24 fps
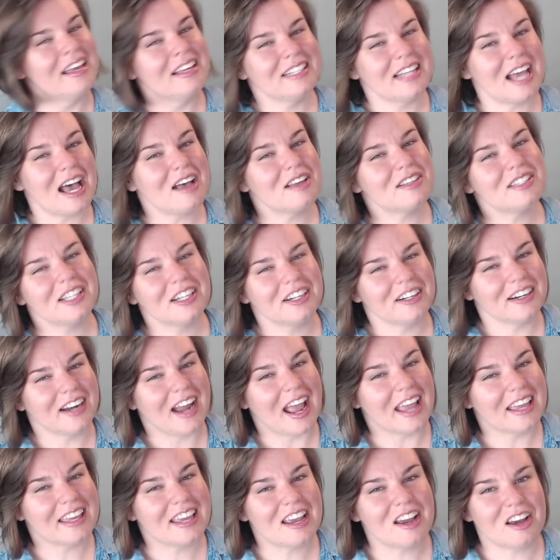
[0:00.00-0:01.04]
towels that are
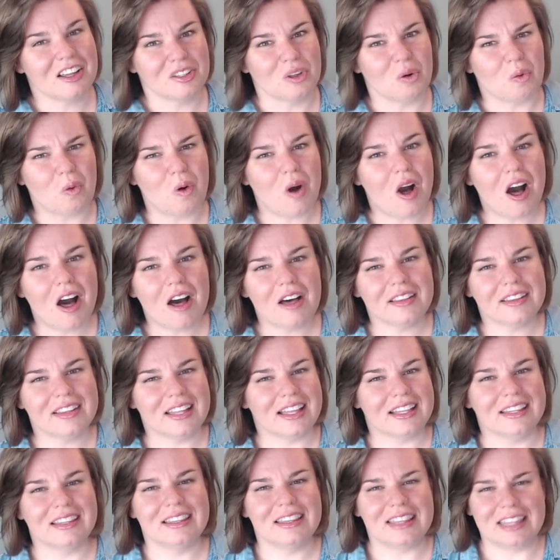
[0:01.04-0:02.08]
hanging on the wall,
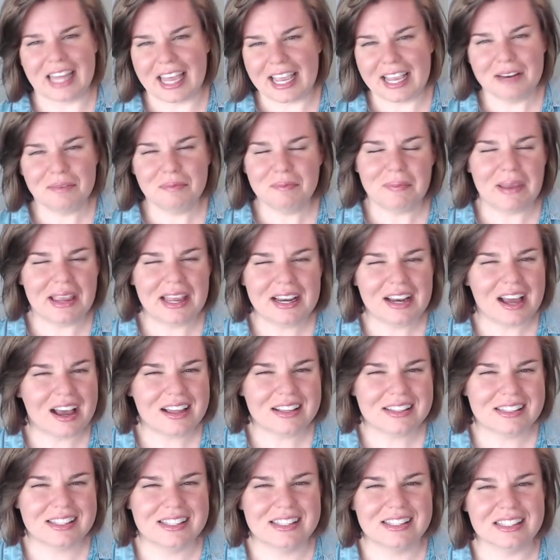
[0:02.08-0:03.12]
then they may not
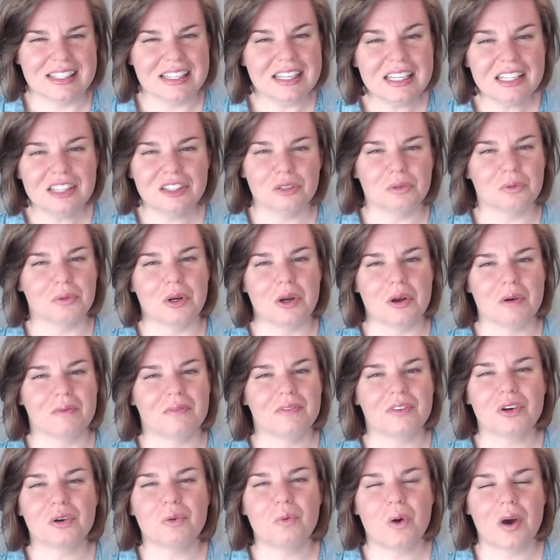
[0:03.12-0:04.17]
see the room
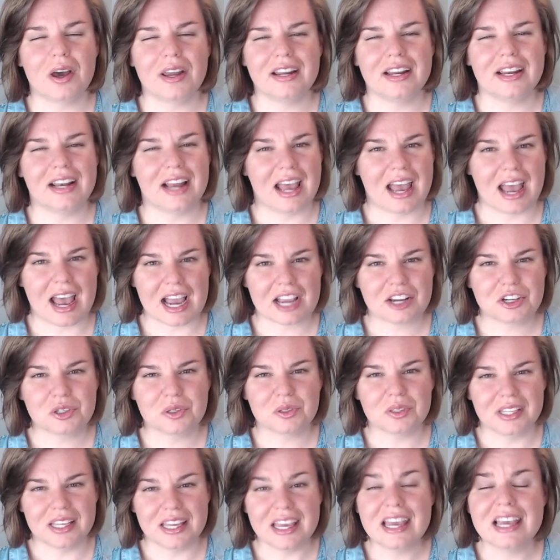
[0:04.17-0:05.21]
for what it
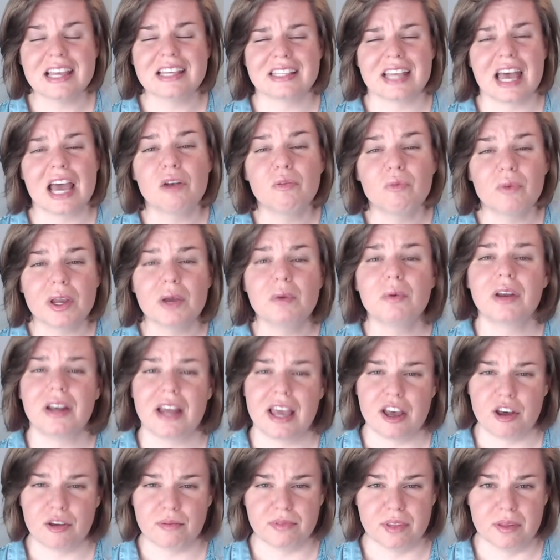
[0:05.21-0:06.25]
actually is. And we want to
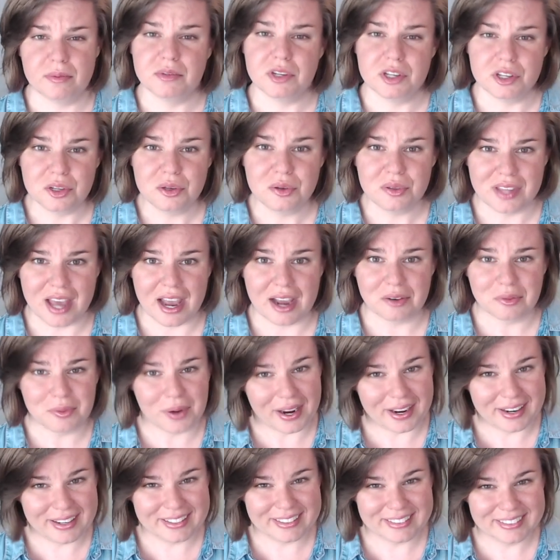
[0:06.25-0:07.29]
help them to do that,
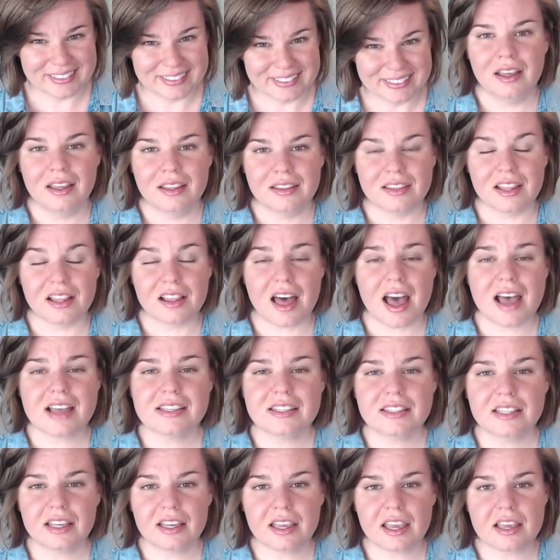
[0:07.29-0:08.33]
right? The last
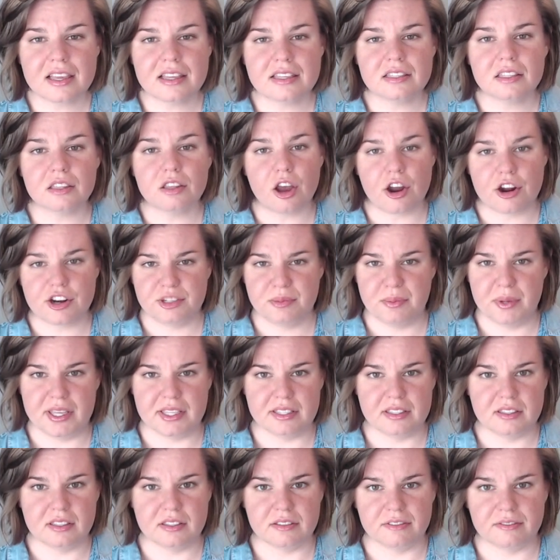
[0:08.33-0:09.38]
thing is large
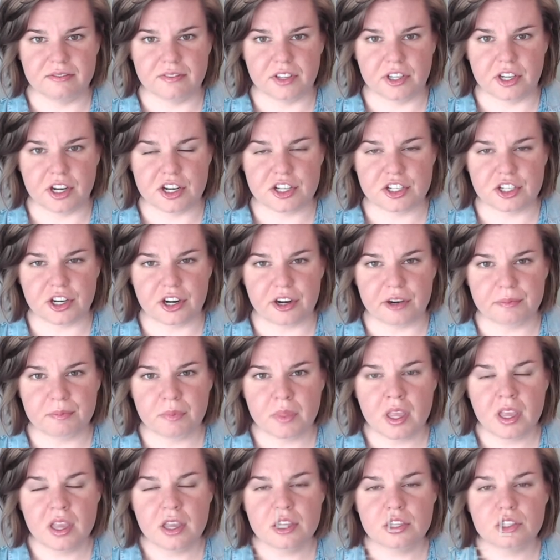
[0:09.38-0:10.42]
pieces of furniture.
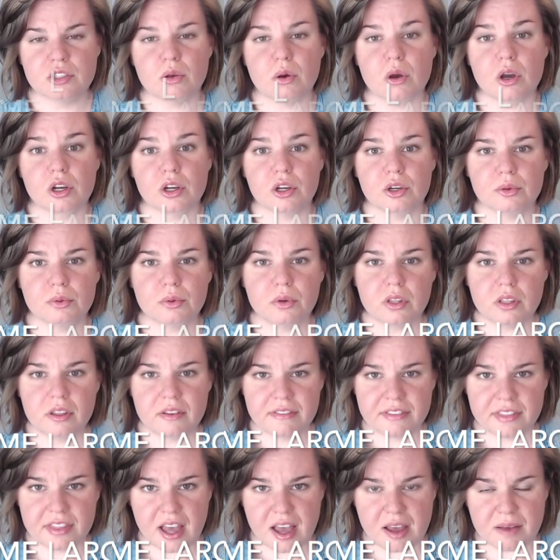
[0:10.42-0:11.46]
So, a good rule of
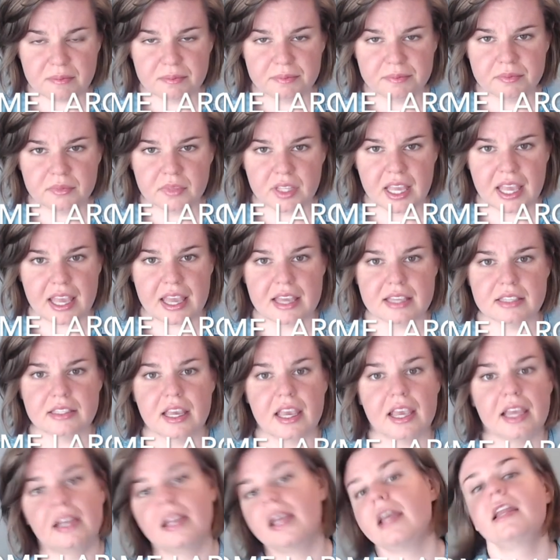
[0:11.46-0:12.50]
thumb is
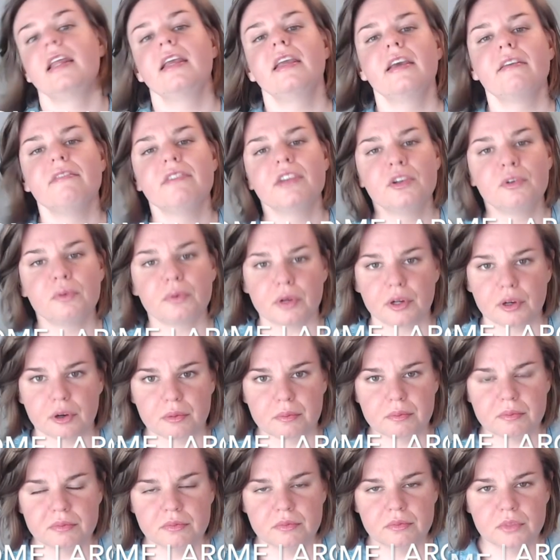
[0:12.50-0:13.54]
in any given
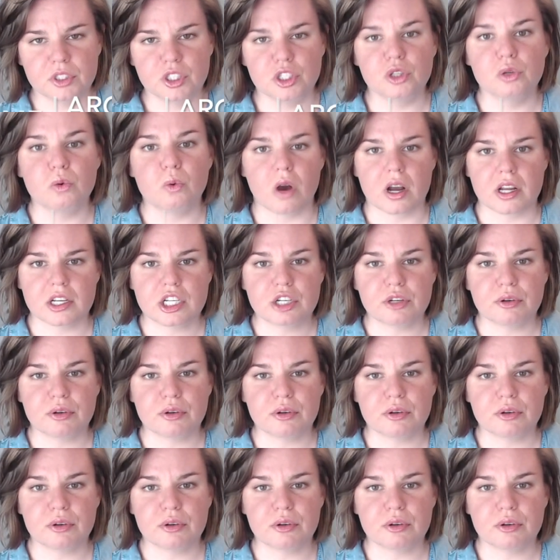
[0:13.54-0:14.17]
room, you want to